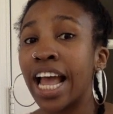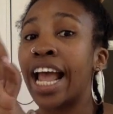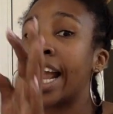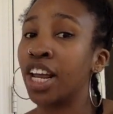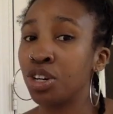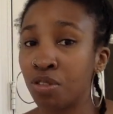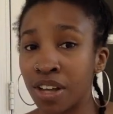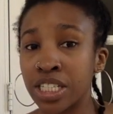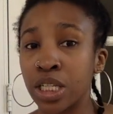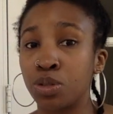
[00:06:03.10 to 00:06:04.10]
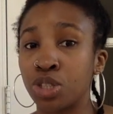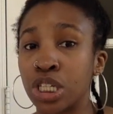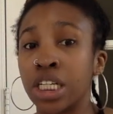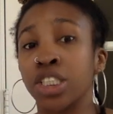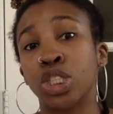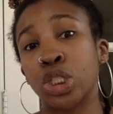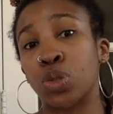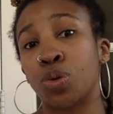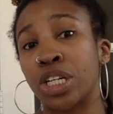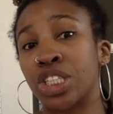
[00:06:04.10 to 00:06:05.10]
and your resolution because the
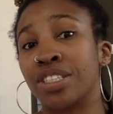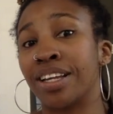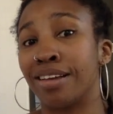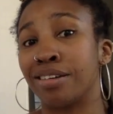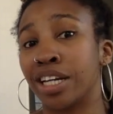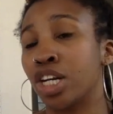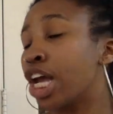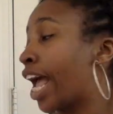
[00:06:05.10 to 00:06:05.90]
story just ended.